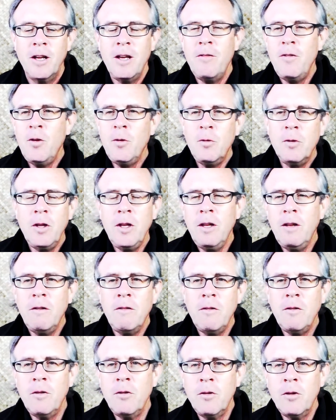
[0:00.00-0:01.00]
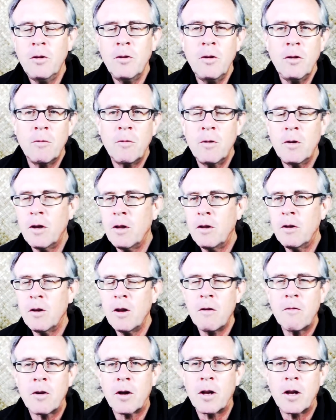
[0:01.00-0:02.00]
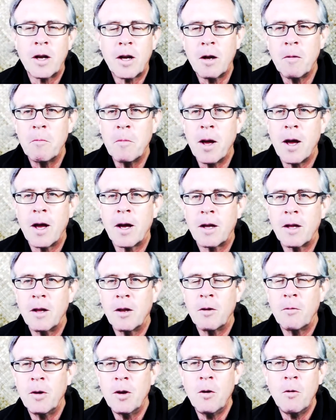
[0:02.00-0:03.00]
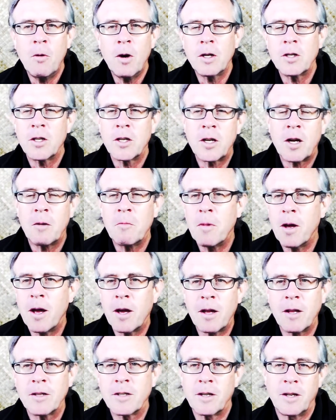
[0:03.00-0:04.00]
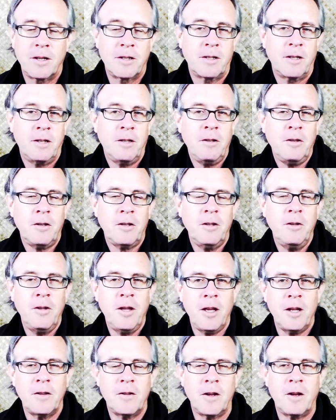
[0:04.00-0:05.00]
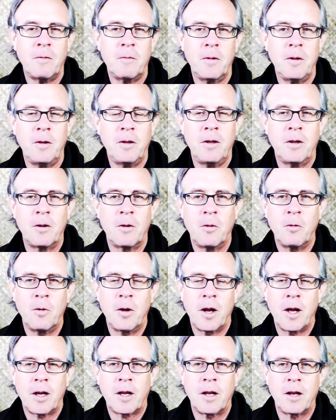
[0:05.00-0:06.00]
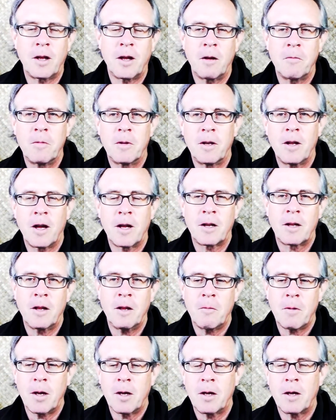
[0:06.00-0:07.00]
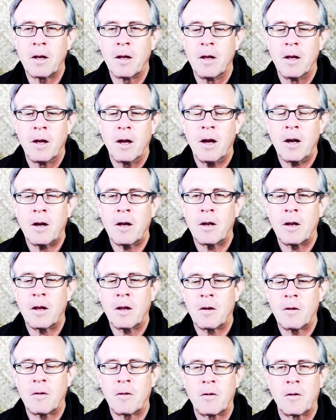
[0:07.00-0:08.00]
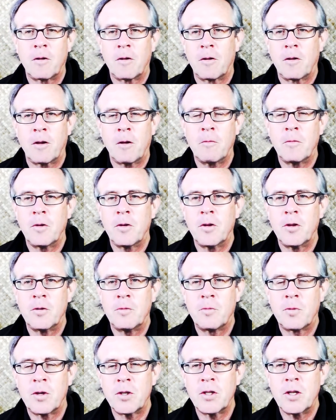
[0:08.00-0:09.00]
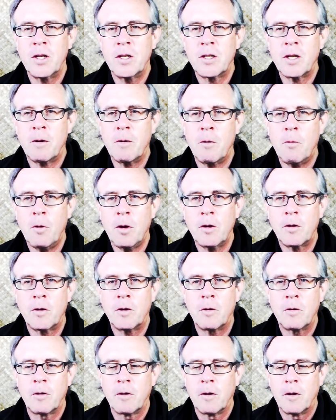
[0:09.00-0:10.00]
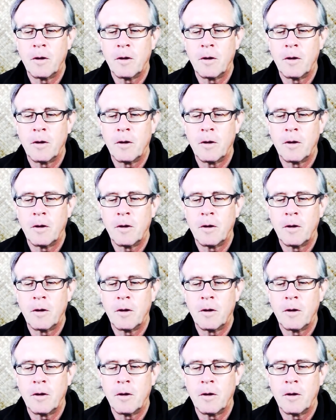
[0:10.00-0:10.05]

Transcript: If you leave, you, are never going to come back. You know, we don't want you to come back. And I said, look, you can't tell me, you know, when I can come and not come. I can, I can come to the prison anytime I want to.